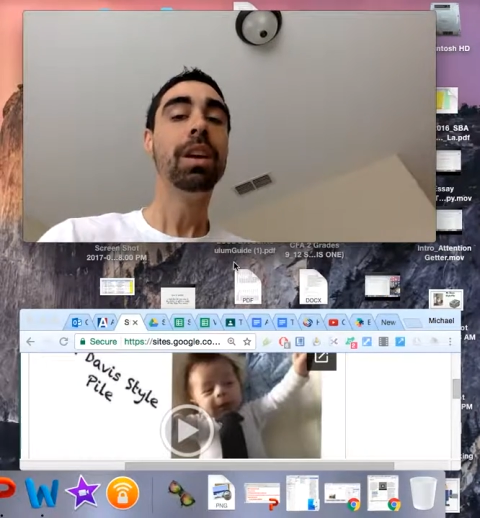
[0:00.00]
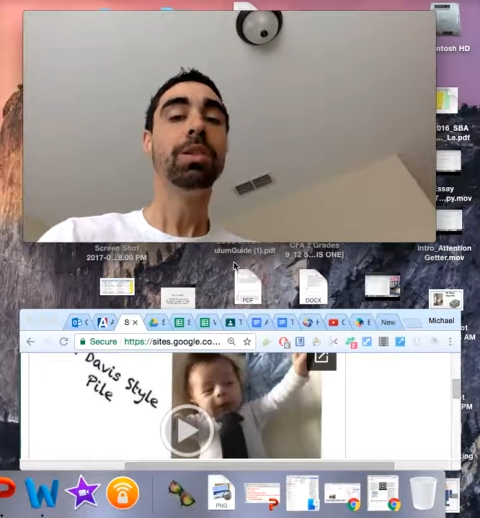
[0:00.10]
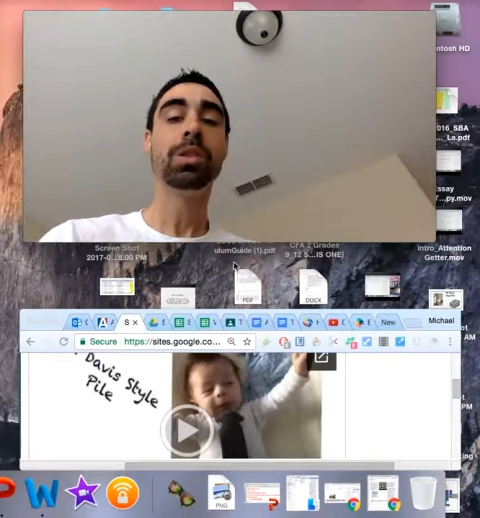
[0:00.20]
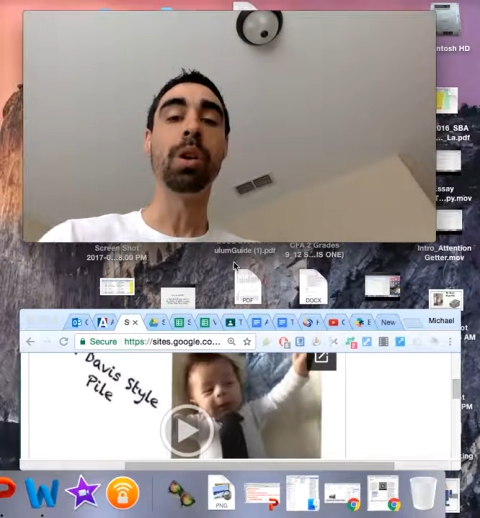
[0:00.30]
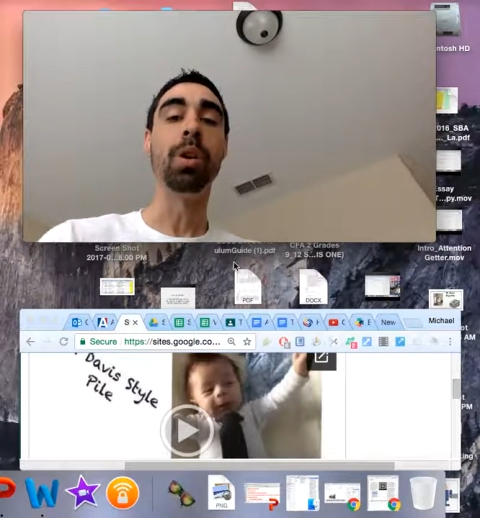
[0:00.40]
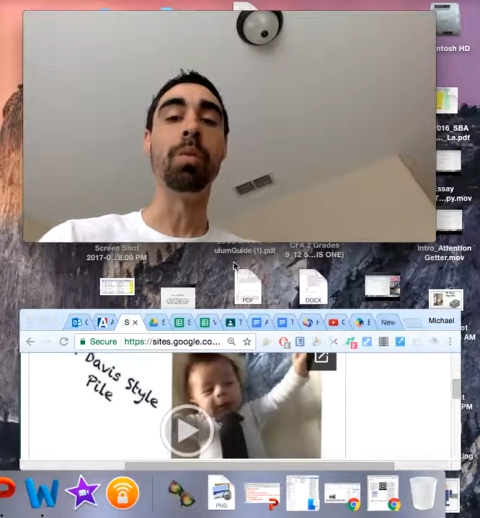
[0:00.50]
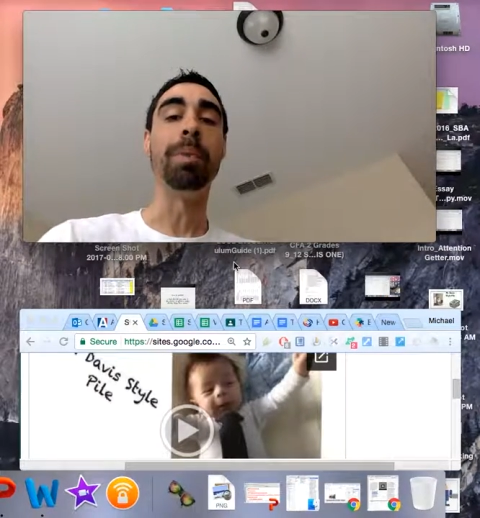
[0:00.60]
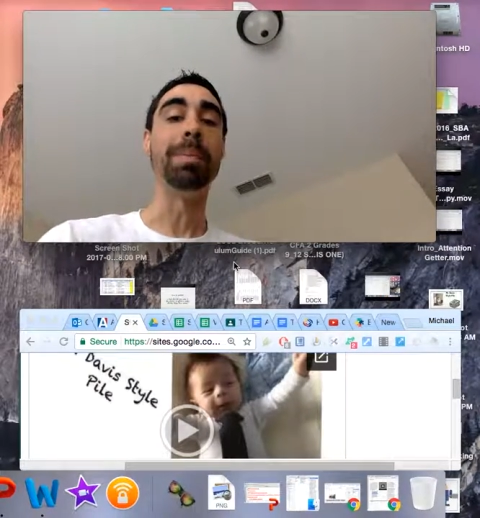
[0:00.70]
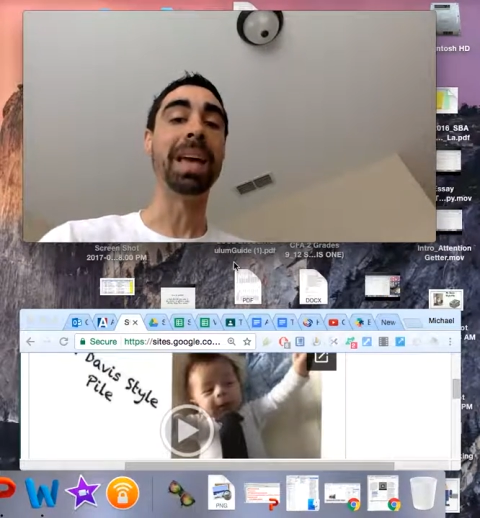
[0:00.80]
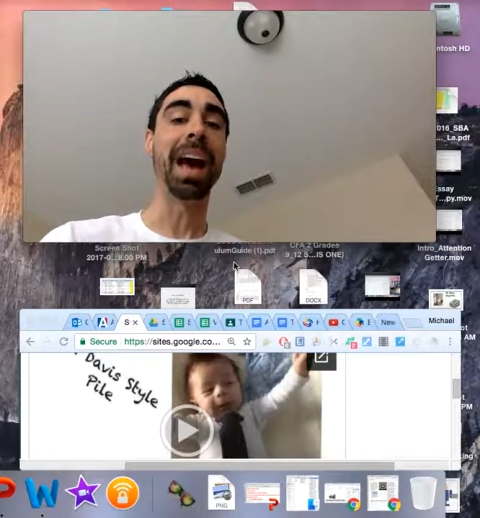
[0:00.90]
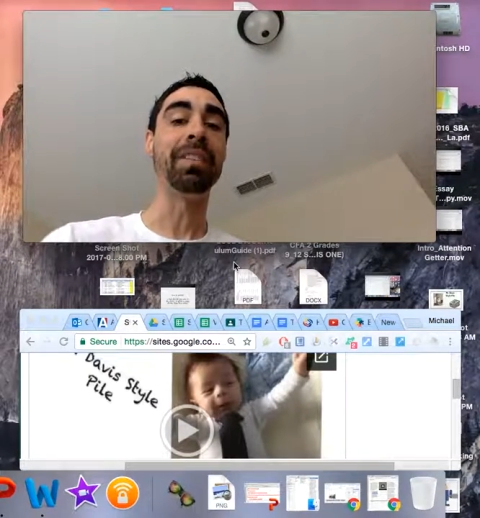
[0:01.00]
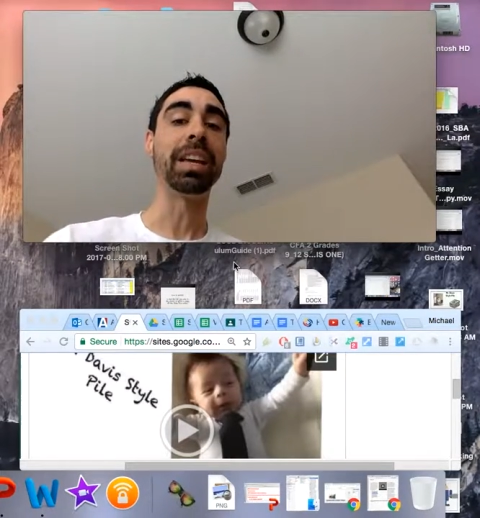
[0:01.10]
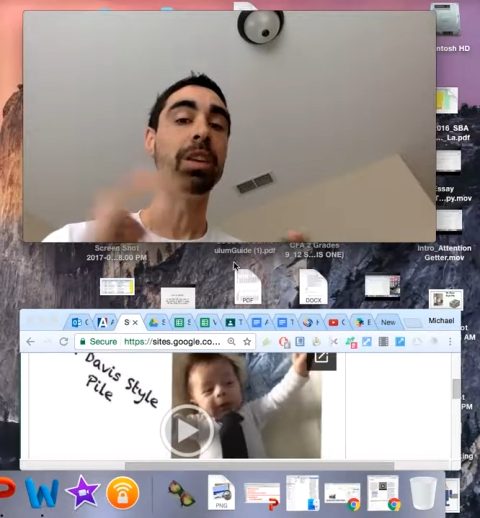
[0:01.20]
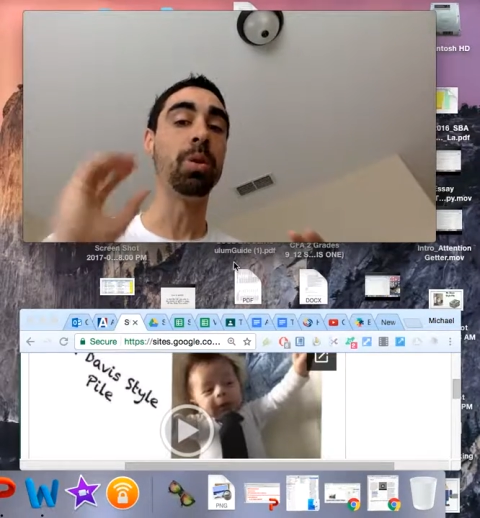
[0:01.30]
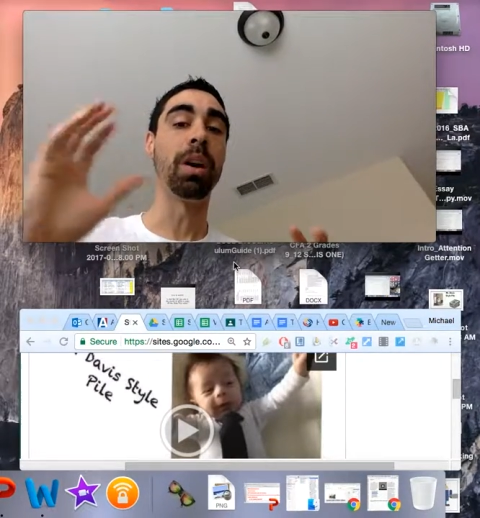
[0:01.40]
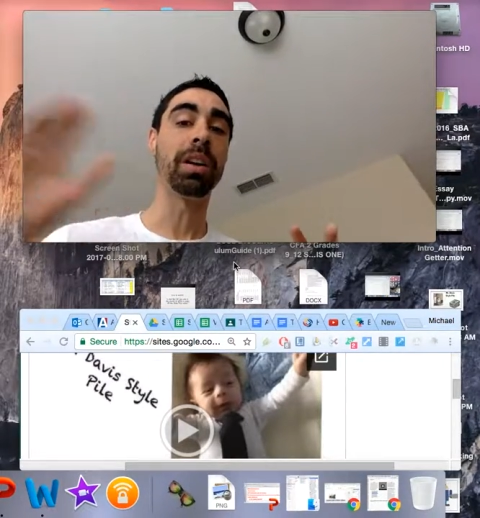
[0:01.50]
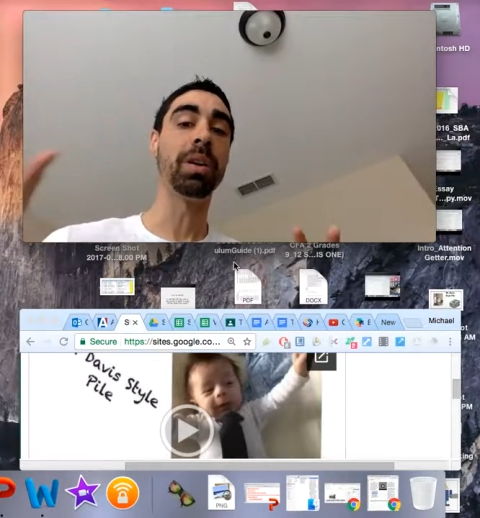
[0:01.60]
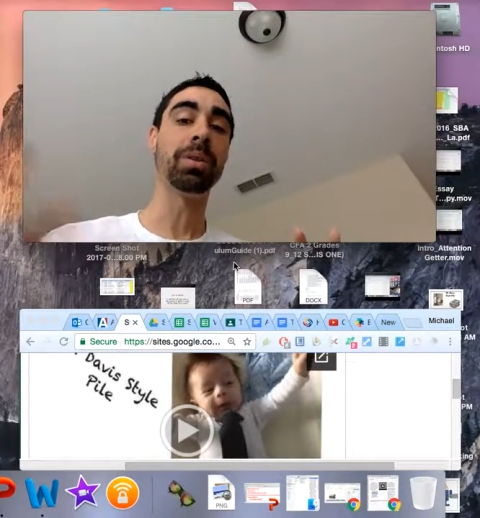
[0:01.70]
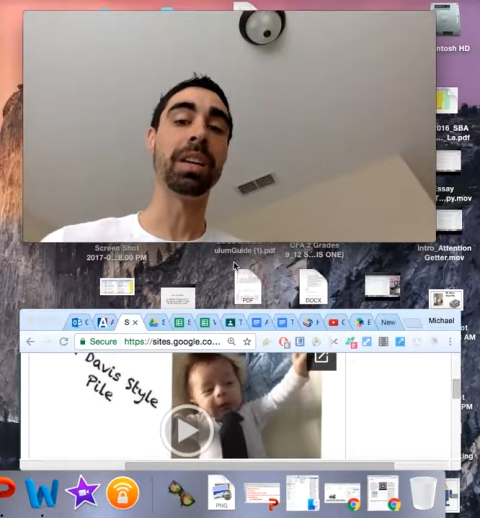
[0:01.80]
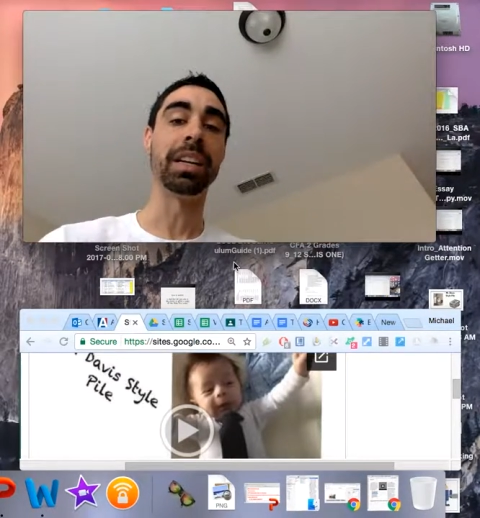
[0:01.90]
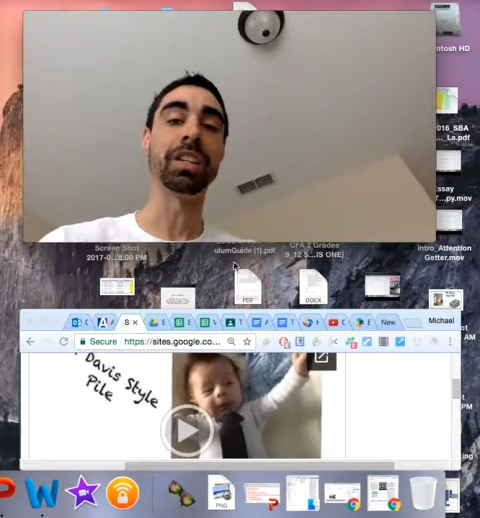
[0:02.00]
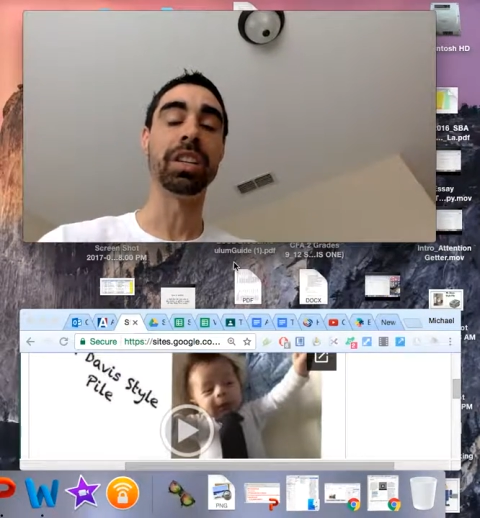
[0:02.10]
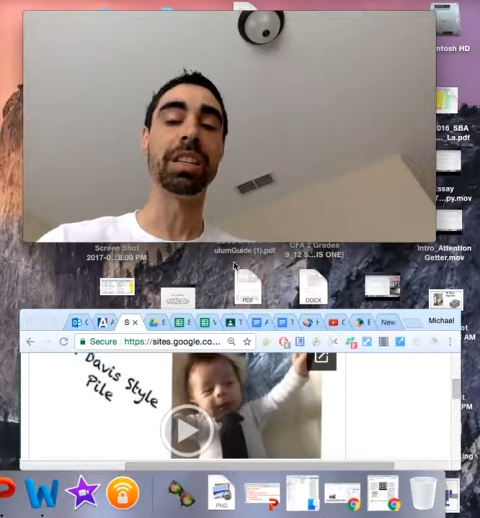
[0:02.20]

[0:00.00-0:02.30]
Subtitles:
So maybe having QR codes on each of